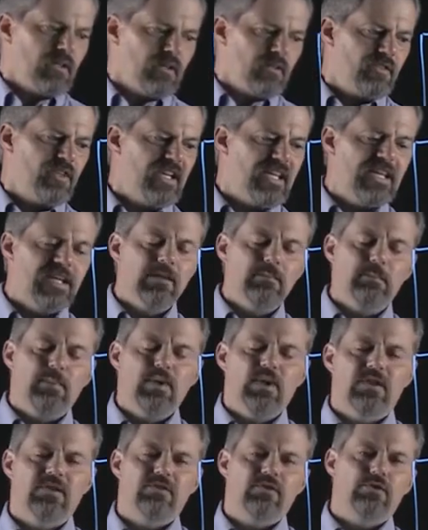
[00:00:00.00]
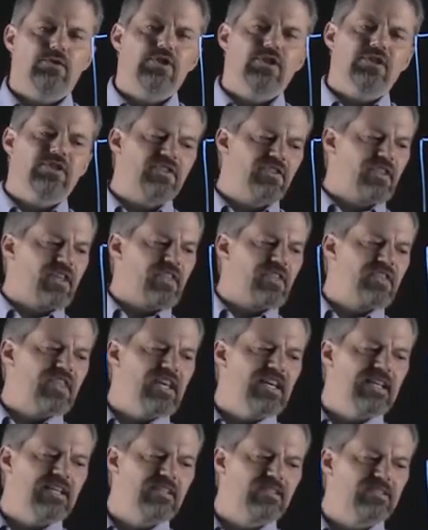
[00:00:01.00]
The inputs are just the
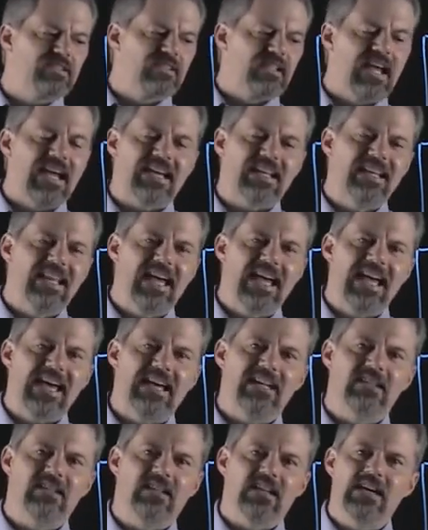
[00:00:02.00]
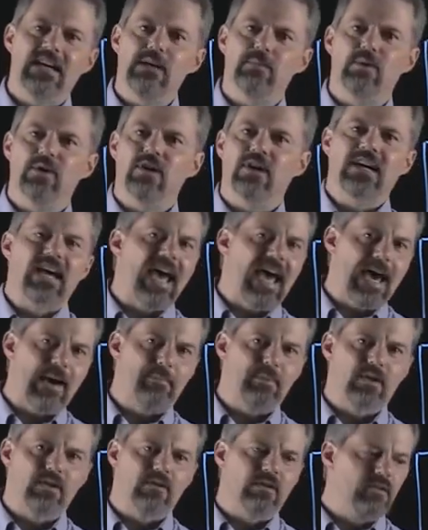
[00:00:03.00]
things like land, labor,
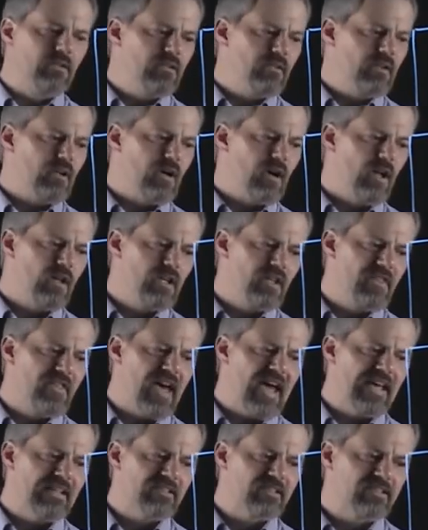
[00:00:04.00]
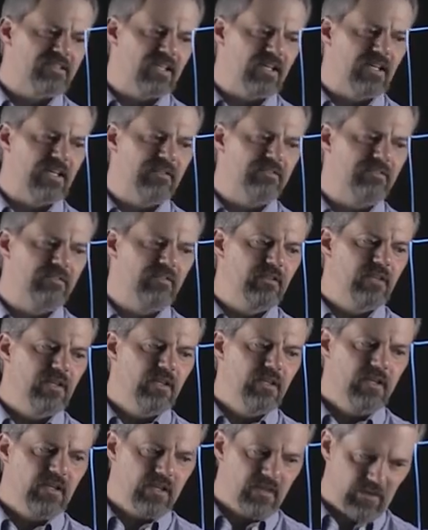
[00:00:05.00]
capital, all of that stuff
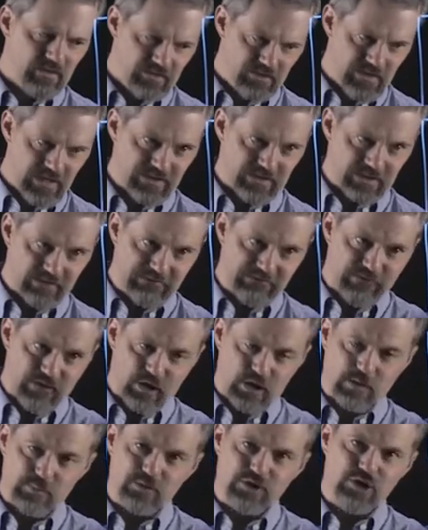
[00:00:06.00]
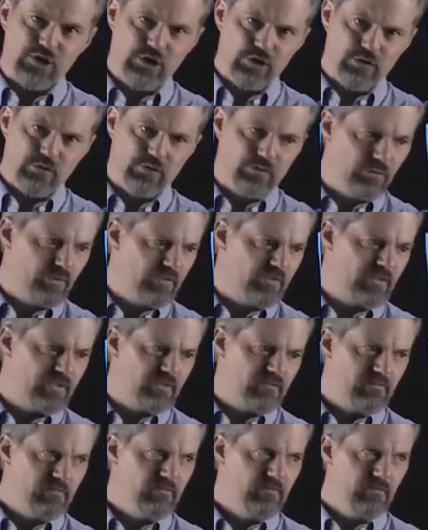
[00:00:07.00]
that the firms use
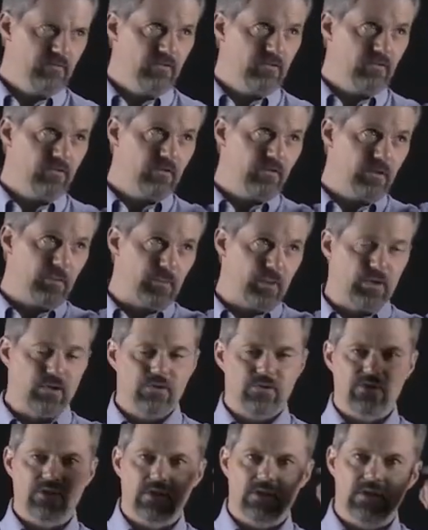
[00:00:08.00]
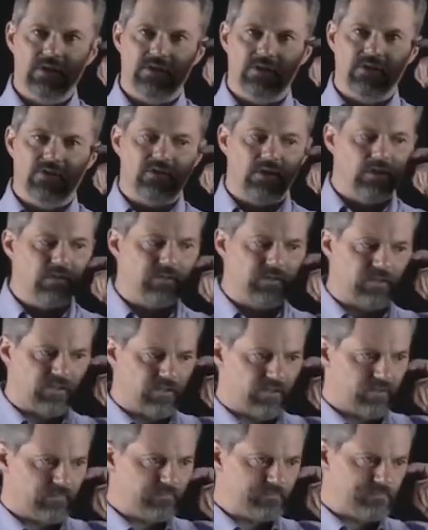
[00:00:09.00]
to produce the goods and services.